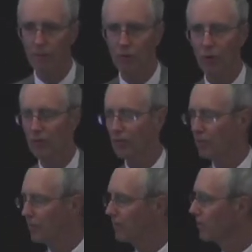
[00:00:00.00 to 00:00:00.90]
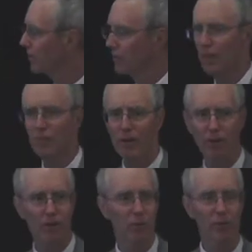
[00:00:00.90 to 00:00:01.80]
The question, did everybody
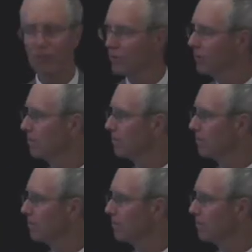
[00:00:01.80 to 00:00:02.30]
hear the question?